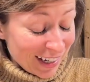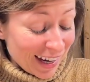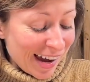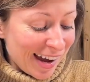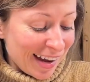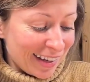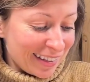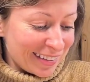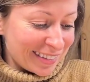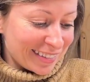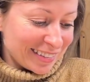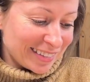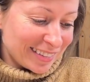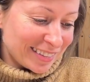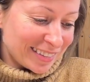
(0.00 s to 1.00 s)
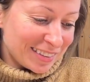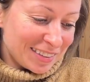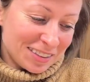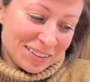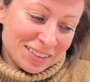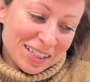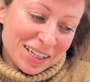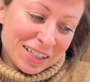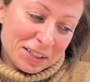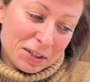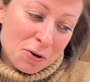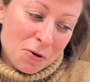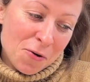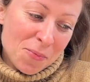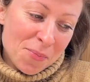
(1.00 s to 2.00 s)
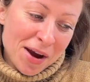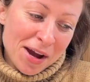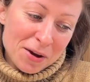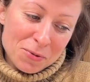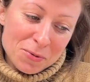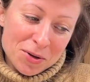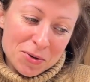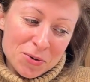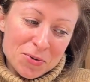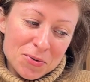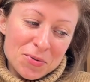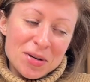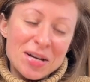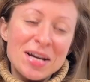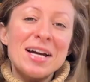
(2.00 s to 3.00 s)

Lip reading: And I hope I will